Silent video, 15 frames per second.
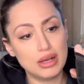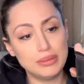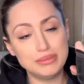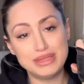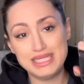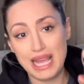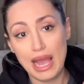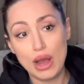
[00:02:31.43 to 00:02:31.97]

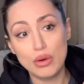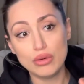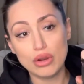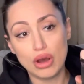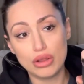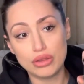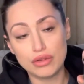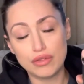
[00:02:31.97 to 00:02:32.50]
down
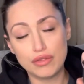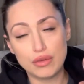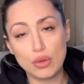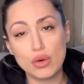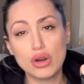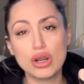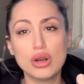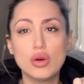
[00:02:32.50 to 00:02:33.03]
on the
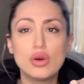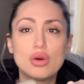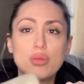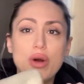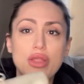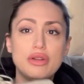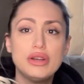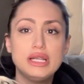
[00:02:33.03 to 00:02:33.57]
floor or
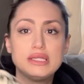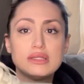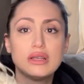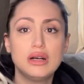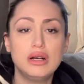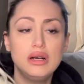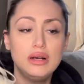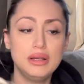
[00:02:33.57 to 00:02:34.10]
whether it's
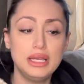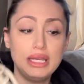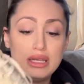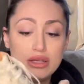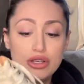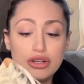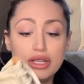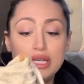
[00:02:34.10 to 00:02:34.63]

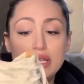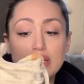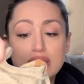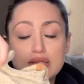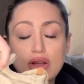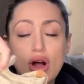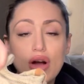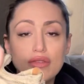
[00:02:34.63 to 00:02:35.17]
your heel is
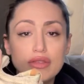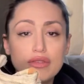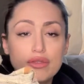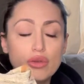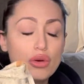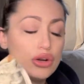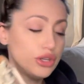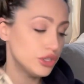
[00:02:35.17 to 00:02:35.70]
off the
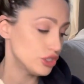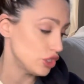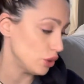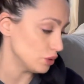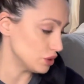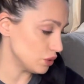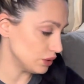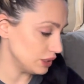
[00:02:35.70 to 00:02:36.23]
floor, your toe
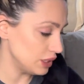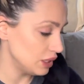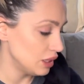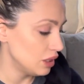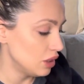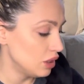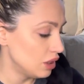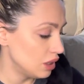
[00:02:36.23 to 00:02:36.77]
is only
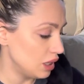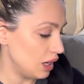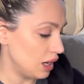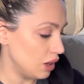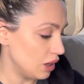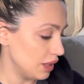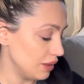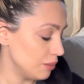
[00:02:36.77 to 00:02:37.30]

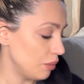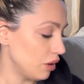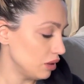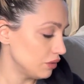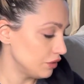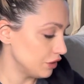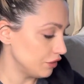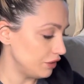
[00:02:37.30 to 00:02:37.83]
and the ball of
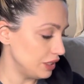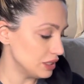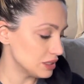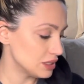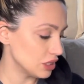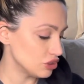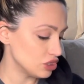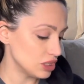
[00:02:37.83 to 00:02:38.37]
your feet is
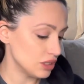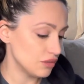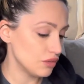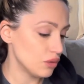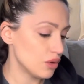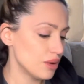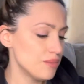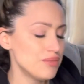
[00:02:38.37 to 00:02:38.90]
touching the
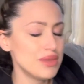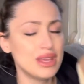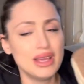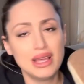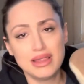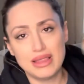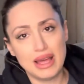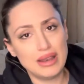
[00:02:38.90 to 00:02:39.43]
floor.
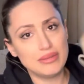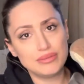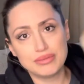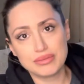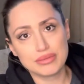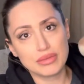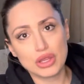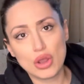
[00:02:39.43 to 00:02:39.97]
Then
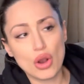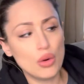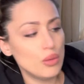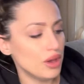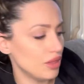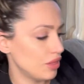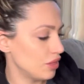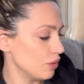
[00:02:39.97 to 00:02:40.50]
go
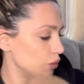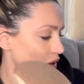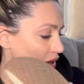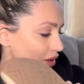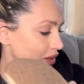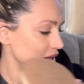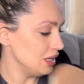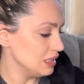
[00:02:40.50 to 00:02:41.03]
with one of
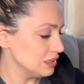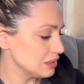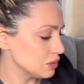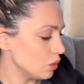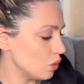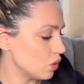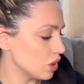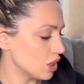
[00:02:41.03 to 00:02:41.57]
these
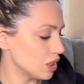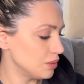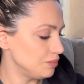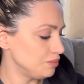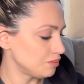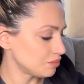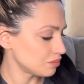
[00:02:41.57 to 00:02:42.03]
or